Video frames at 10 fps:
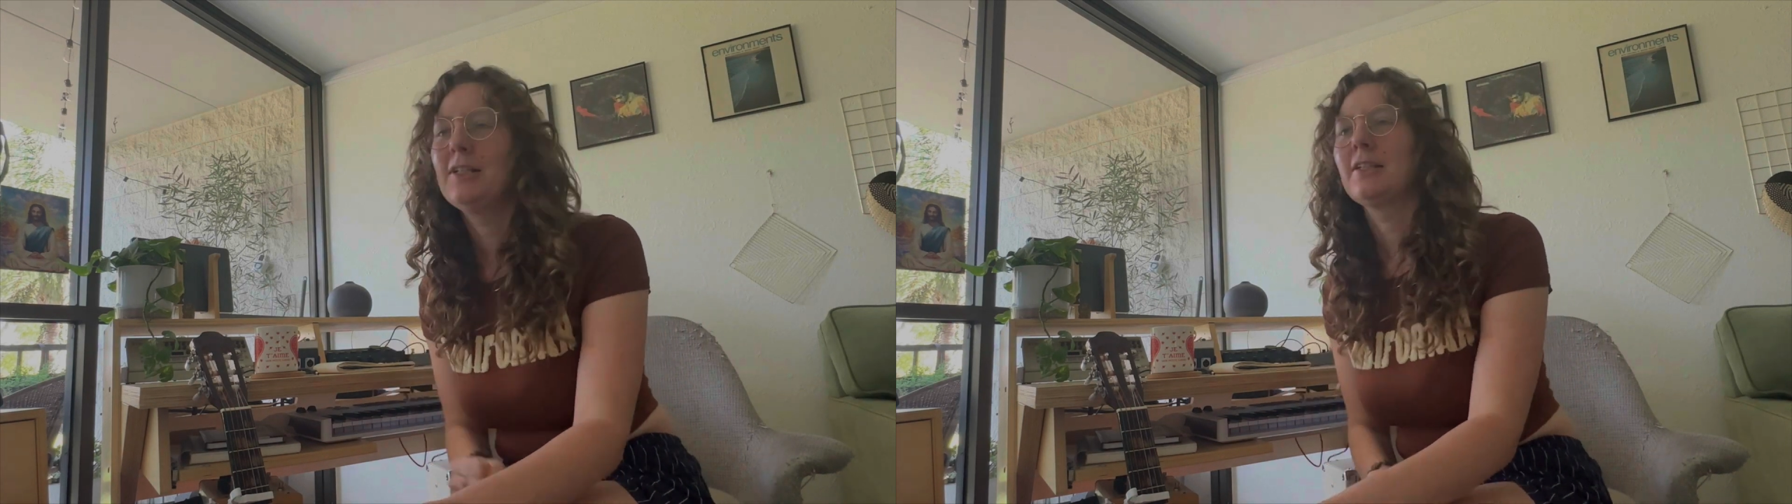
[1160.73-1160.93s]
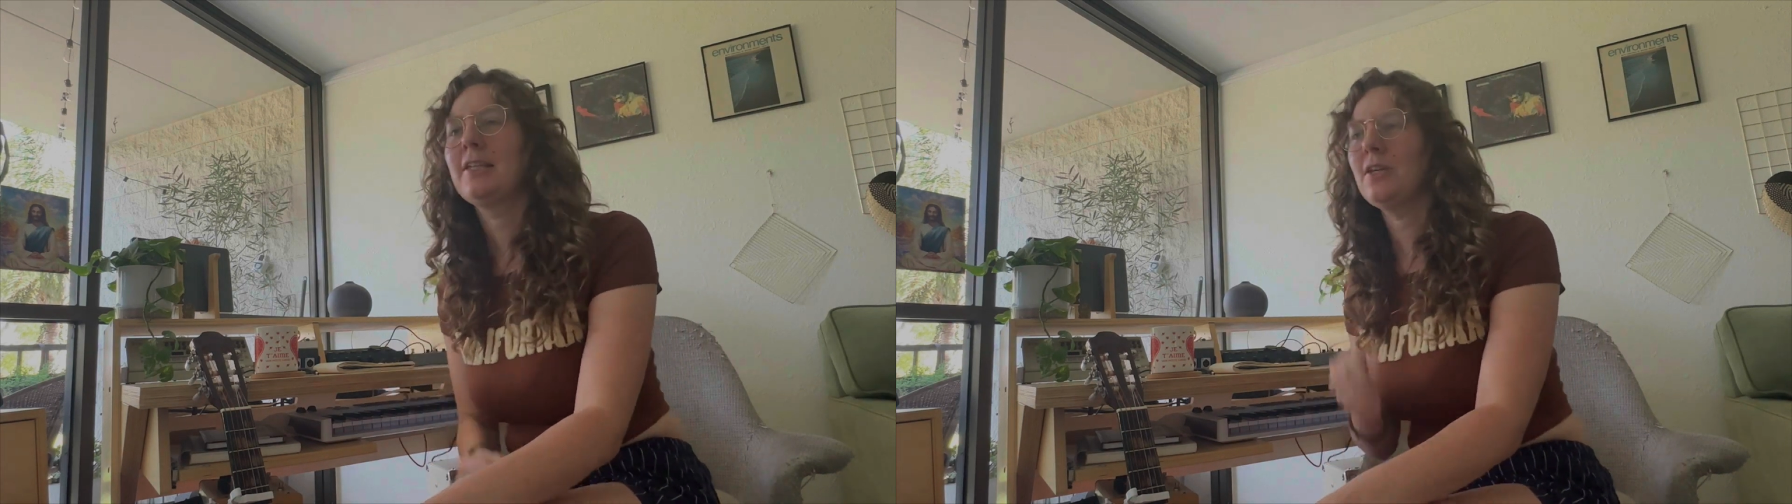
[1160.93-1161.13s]

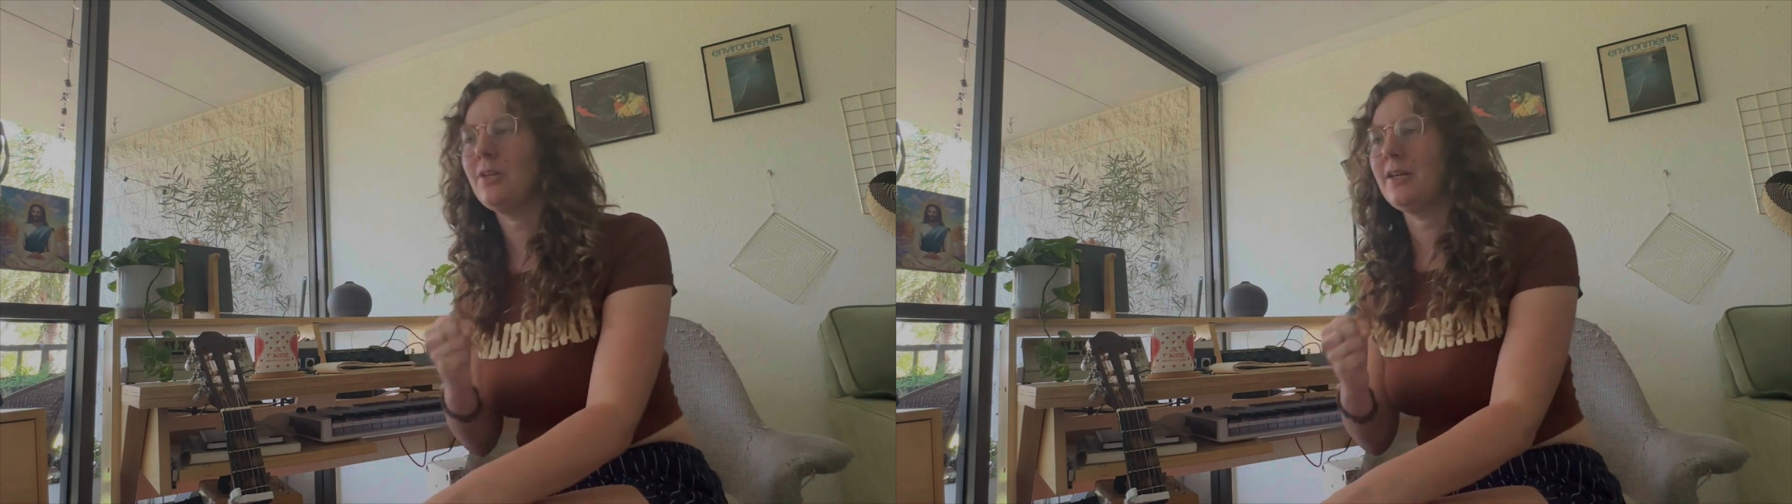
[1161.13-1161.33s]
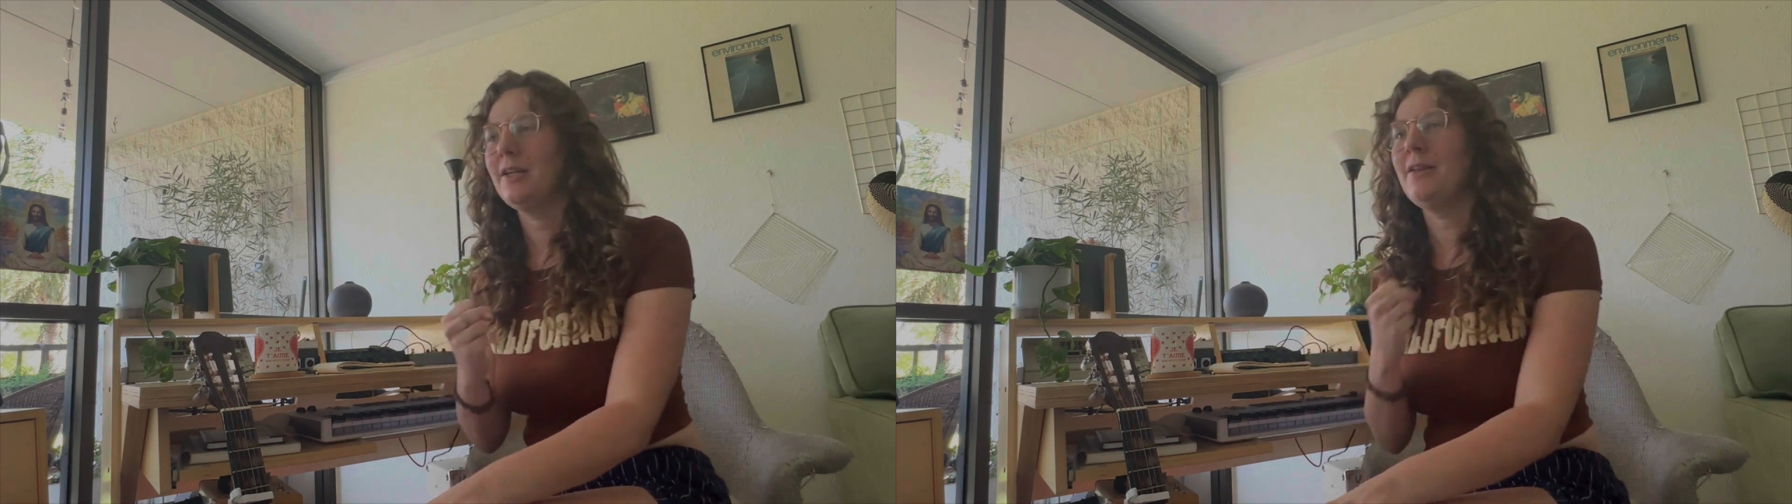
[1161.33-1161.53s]
kill
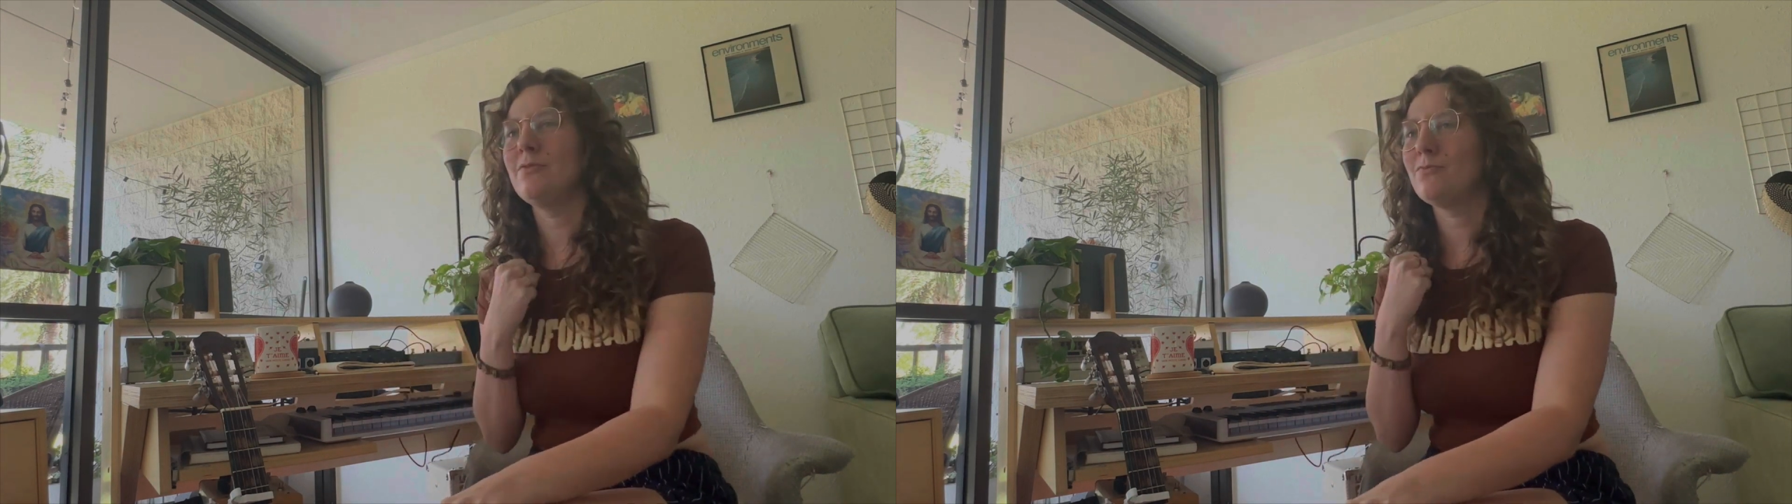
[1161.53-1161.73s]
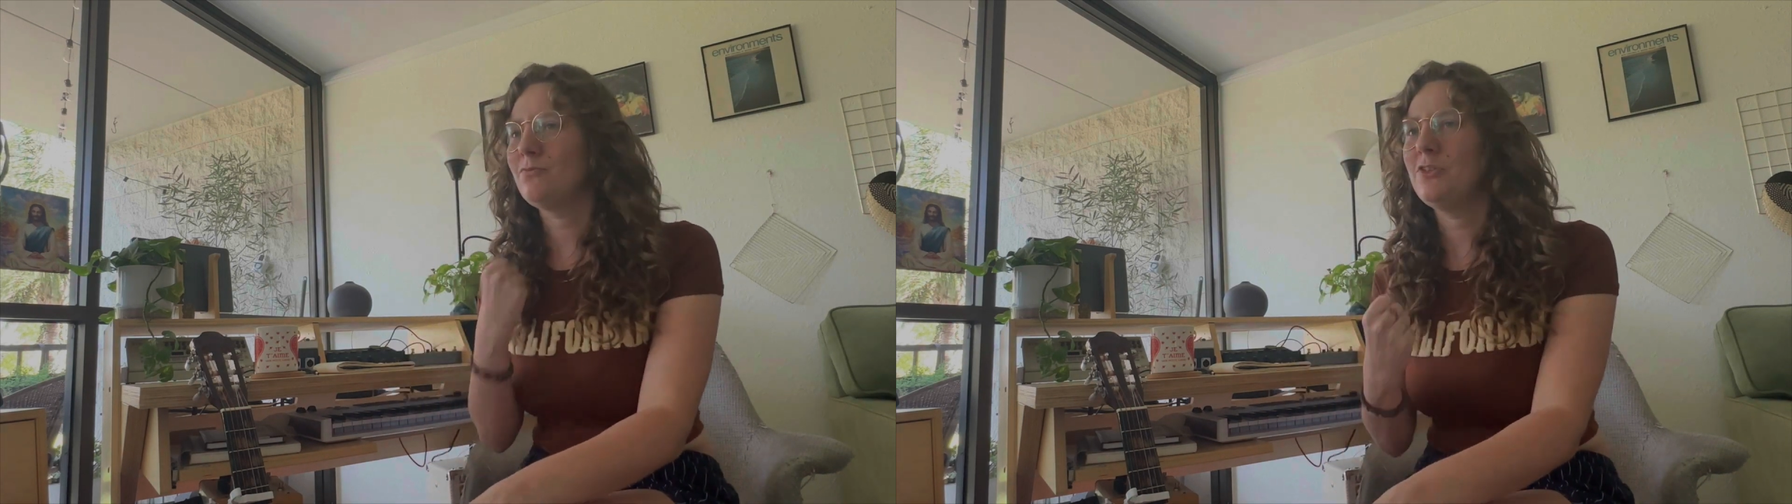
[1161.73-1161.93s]
it and
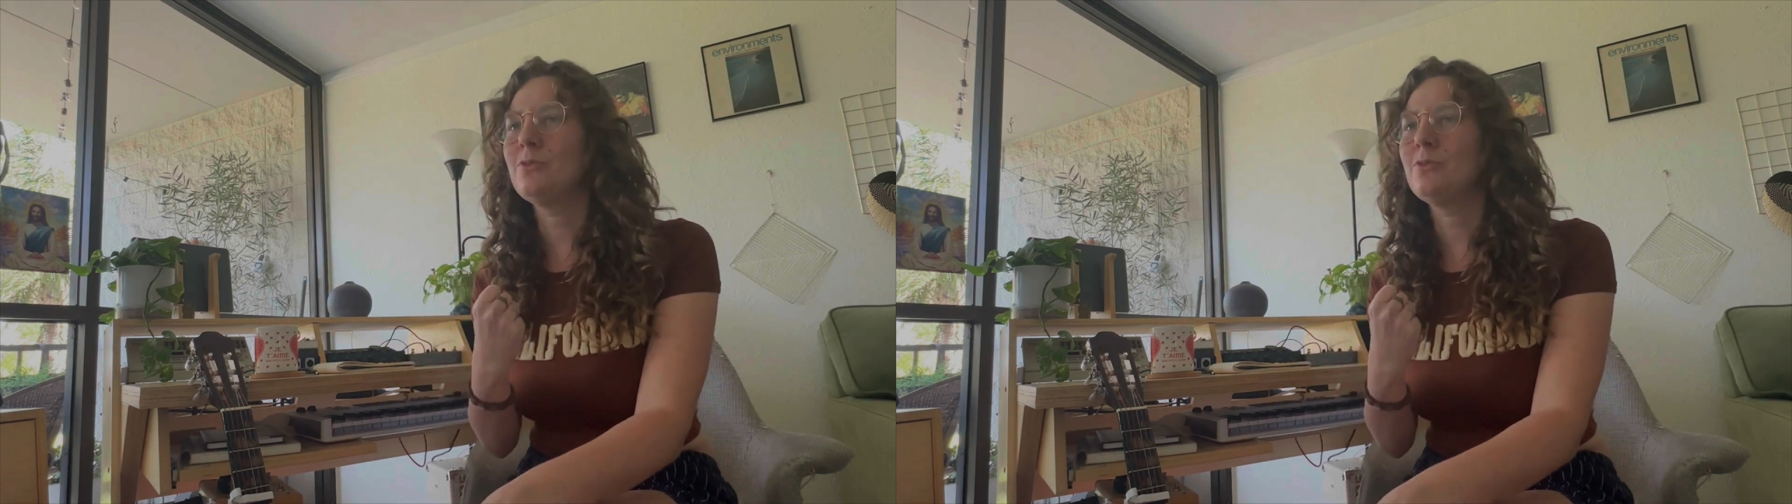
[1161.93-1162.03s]
feel